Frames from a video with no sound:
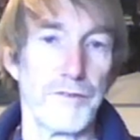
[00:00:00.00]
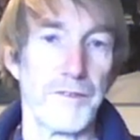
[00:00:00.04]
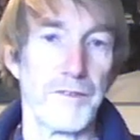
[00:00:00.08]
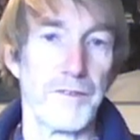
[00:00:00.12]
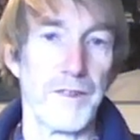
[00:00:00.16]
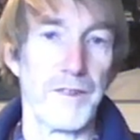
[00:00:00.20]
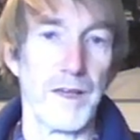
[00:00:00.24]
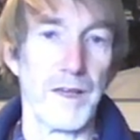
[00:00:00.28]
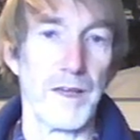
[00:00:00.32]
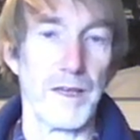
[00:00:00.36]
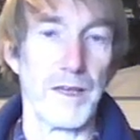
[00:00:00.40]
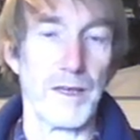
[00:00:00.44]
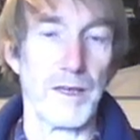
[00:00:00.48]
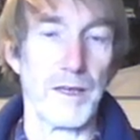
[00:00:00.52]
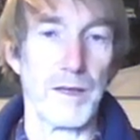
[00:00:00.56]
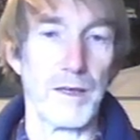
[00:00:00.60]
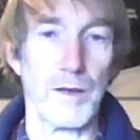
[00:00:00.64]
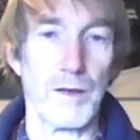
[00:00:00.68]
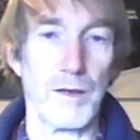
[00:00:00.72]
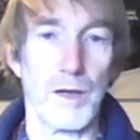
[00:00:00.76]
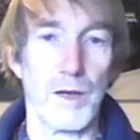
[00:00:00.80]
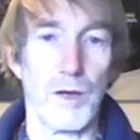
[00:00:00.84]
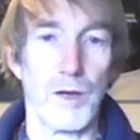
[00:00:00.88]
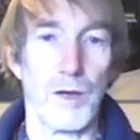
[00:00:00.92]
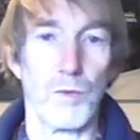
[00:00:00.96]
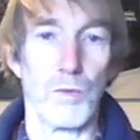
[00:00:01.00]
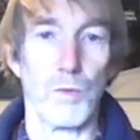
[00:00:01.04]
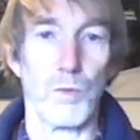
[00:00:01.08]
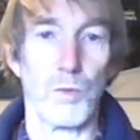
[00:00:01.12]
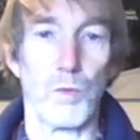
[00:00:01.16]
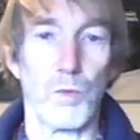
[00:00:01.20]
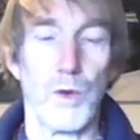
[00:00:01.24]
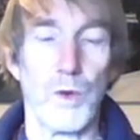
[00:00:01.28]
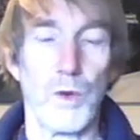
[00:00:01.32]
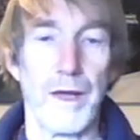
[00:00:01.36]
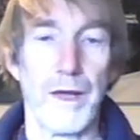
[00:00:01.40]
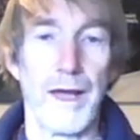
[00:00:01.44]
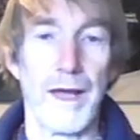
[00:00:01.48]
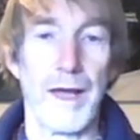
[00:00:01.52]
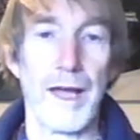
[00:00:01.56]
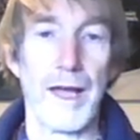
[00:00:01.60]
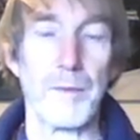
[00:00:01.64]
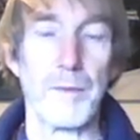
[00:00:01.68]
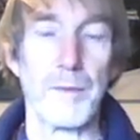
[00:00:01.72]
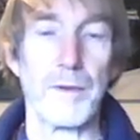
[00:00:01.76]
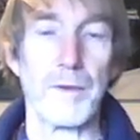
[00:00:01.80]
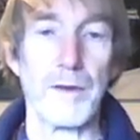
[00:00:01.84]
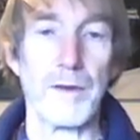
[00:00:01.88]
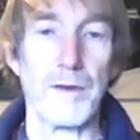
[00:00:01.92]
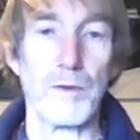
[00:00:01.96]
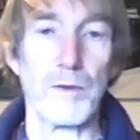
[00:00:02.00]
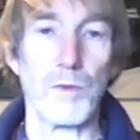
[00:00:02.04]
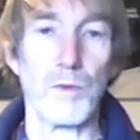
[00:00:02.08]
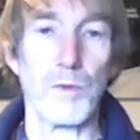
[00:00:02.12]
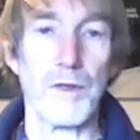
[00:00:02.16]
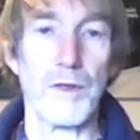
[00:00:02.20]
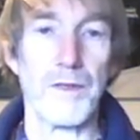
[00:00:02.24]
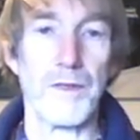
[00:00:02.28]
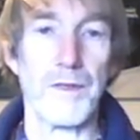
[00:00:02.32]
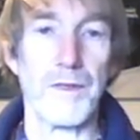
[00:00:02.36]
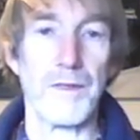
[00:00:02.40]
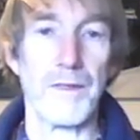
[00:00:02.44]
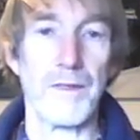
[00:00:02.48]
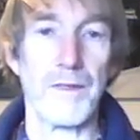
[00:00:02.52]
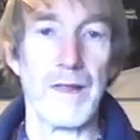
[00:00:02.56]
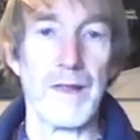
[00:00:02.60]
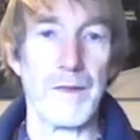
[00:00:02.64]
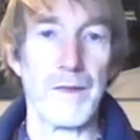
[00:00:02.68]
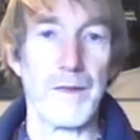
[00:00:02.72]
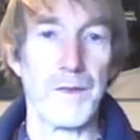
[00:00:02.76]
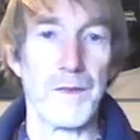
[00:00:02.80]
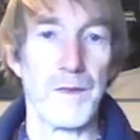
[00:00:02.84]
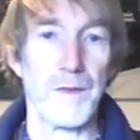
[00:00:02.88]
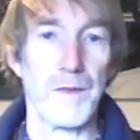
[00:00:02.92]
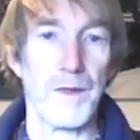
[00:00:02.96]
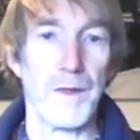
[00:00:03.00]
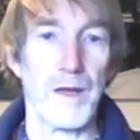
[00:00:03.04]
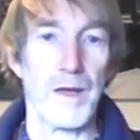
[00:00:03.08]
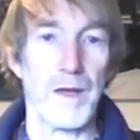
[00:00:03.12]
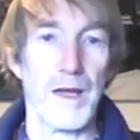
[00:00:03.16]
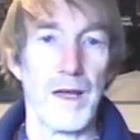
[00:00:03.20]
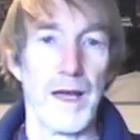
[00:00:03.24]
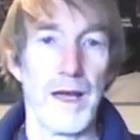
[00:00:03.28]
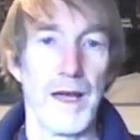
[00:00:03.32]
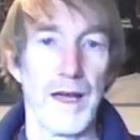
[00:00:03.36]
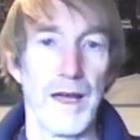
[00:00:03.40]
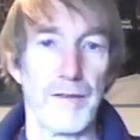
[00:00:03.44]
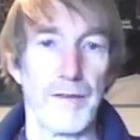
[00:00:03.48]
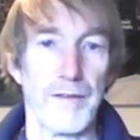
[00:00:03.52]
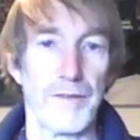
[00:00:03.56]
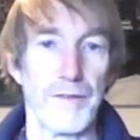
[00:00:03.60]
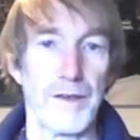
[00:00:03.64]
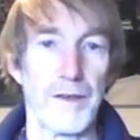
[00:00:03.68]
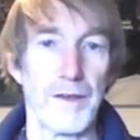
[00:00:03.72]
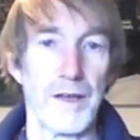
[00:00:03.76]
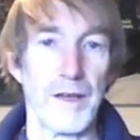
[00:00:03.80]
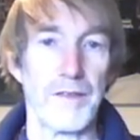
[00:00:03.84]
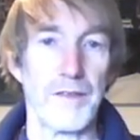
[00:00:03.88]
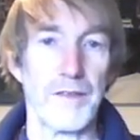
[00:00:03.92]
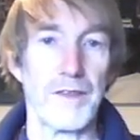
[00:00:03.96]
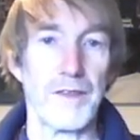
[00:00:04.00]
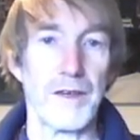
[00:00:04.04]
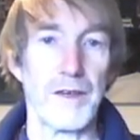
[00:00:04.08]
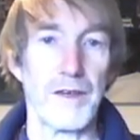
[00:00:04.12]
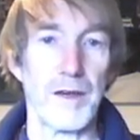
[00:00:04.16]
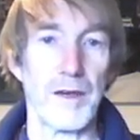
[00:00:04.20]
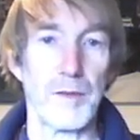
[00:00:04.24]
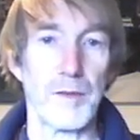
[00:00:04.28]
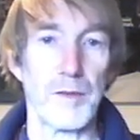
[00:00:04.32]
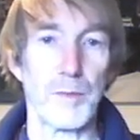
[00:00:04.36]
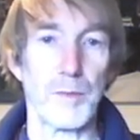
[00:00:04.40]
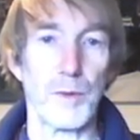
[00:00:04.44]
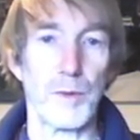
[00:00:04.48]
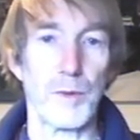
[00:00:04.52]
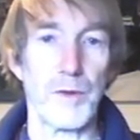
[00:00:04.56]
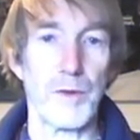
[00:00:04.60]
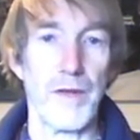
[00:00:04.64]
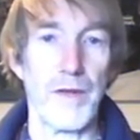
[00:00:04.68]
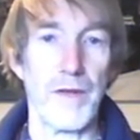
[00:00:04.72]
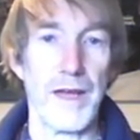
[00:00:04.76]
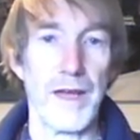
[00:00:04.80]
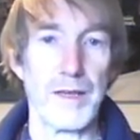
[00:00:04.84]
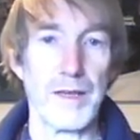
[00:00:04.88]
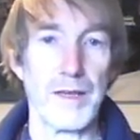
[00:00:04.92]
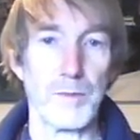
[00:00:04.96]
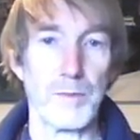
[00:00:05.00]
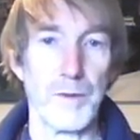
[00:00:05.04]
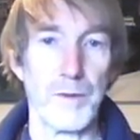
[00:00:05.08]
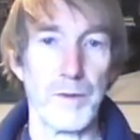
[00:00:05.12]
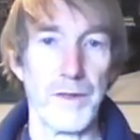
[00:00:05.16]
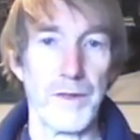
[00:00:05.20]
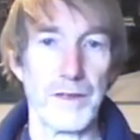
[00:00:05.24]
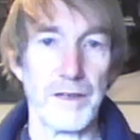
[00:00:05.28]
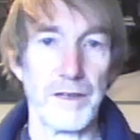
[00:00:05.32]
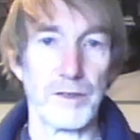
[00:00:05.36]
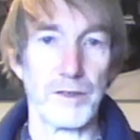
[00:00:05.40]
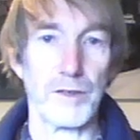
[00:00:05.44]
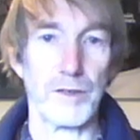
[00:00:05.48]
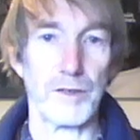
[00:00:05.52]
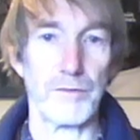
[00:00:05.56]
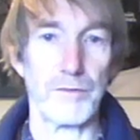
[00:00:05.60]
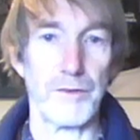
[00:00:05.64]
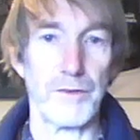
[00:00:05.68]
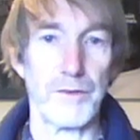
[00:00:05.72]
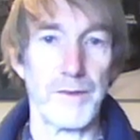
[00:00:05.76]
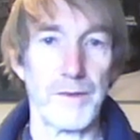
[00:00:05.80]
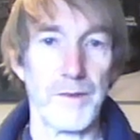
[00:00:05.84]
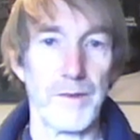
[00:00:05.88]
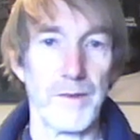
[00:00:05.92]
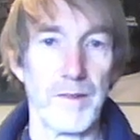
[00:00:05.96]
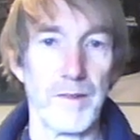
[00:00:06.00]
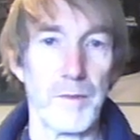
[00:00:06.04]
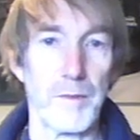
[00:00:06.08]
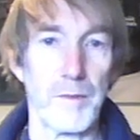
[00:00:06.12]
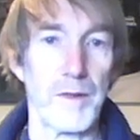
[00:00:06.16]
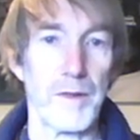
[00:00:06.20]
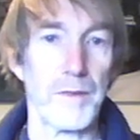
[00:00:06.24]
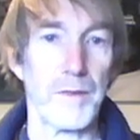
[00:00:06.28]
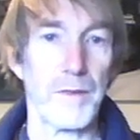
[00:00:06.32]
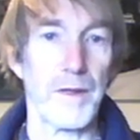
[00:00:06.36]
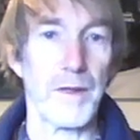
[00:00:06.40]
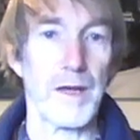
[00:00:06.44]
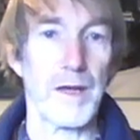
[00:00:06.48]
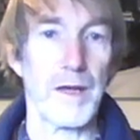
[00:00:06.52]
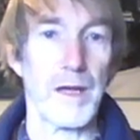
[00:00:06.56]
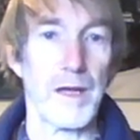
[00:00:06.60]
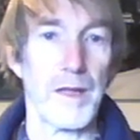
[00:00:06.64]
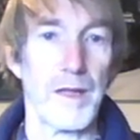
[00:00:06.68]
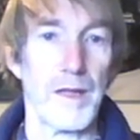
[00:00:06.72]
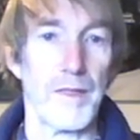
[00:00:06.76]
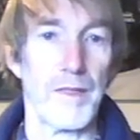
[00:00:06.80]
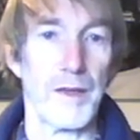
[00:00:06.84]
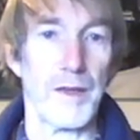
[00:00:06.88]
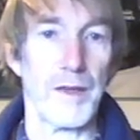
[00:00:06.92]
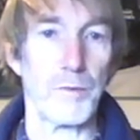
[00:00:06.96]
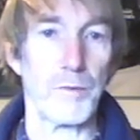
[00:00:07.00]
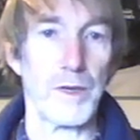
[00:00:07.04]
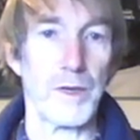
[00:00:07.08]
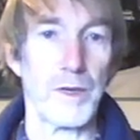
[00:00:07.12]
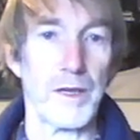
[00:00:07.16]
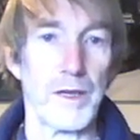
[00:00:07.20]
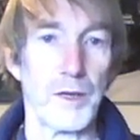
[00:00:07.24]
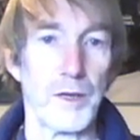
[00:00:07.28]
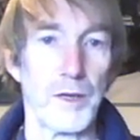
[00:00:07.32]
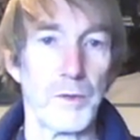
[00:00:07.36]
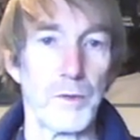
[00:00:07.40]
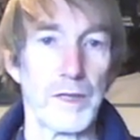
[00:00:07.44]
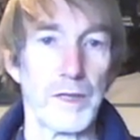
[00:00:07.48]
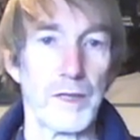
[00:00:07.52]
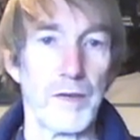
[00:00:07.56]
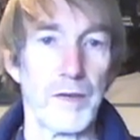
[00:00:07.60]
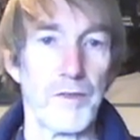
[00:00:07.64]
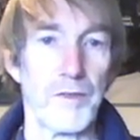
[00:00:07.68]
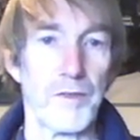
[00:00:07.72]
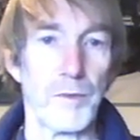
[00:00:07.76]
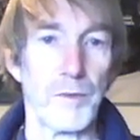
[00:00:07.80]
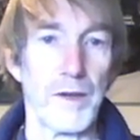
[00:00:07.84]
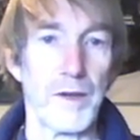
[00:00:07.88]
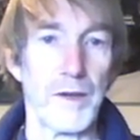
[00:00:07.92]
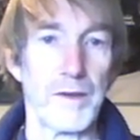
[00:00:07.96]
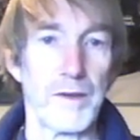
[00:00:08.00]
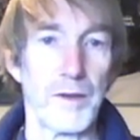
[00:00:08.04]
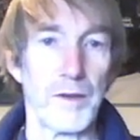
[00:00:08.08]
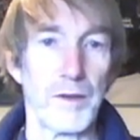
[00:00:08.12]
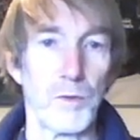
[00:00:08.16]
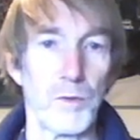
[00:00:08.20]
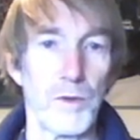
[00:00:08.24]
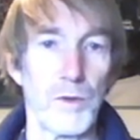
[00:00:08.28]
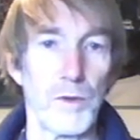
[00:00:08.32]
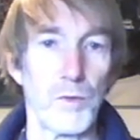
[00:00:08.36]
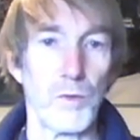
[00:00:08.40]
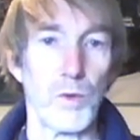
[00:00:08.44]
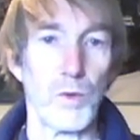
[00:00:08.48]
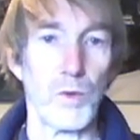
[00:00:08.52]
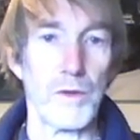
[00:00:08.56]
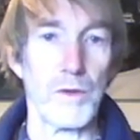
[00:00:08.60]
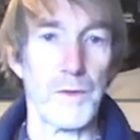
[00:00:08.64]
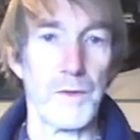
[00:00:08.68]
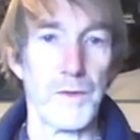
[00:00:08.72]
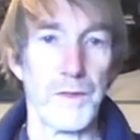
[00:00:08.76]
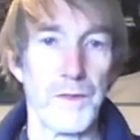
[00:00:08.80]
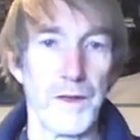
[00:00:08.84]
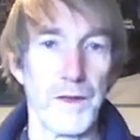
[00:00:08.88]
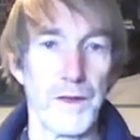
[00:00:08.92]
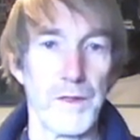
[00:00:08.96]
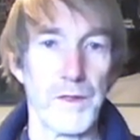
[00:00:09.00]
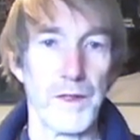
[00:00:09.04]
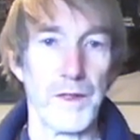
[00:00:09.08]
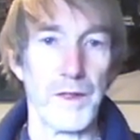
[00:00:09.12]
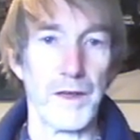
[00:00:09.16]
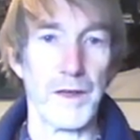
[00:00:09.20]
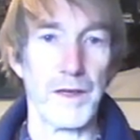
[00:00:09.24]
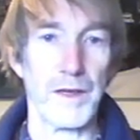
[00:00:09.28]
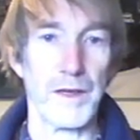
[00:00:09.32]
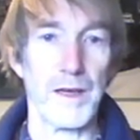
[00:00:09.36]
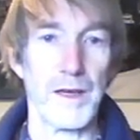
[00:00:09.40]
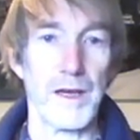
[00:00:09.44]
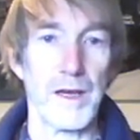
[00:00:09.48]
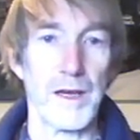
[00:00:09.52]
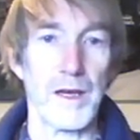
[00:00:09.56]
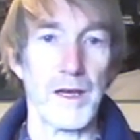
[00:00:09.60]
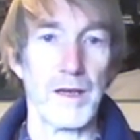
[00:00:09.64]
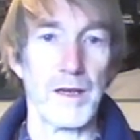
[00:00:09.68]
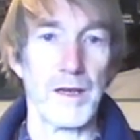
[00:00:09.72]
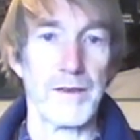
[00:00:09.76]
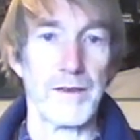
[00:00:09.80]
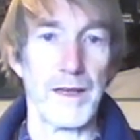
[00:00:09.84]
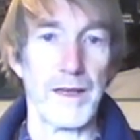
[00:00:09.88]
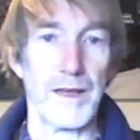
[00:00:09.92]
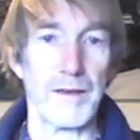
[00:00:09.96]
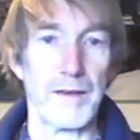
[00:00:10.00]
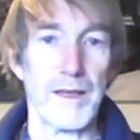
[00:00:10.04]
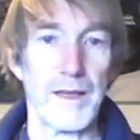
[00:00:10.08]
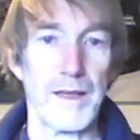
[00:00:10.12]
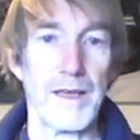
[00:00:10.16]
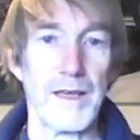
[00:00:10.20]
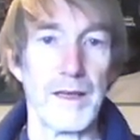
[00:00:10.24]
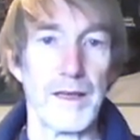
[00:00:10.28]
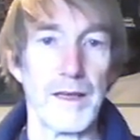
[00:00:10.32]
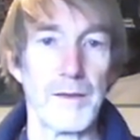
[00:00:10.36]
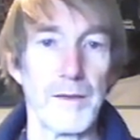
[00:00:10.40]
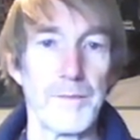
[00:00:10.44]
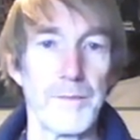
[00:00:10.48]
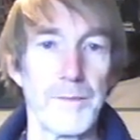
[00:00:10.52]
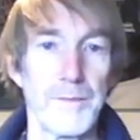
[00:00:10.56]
say, we're happy with, let's have the 99.8% confidence limits, then we know we're going to end up with one sachet down here,